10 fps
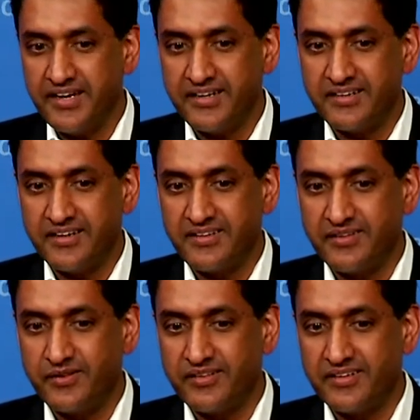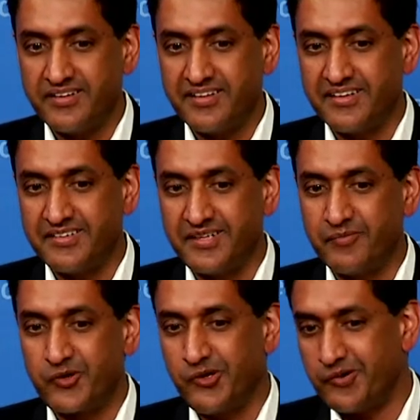it the
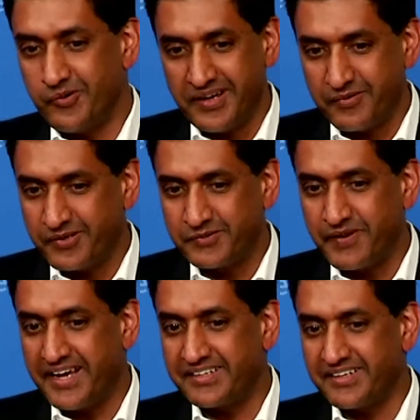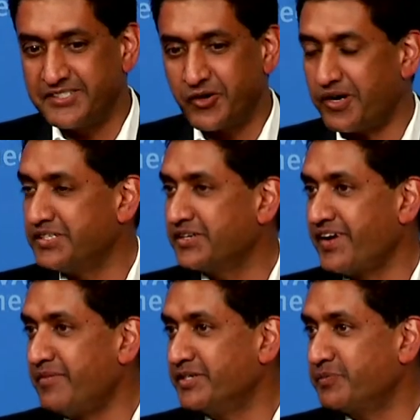Tim Cook, who I respect, in charge
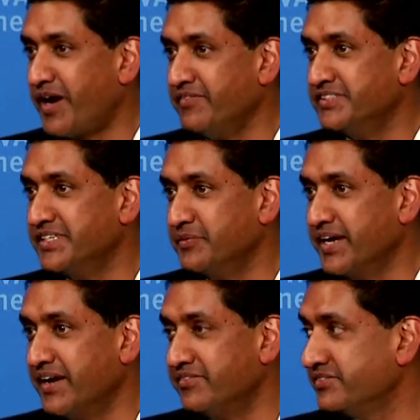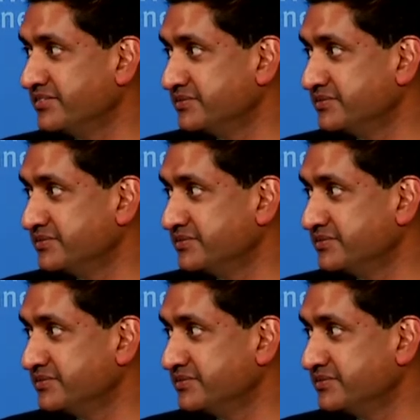of how much privacy we have?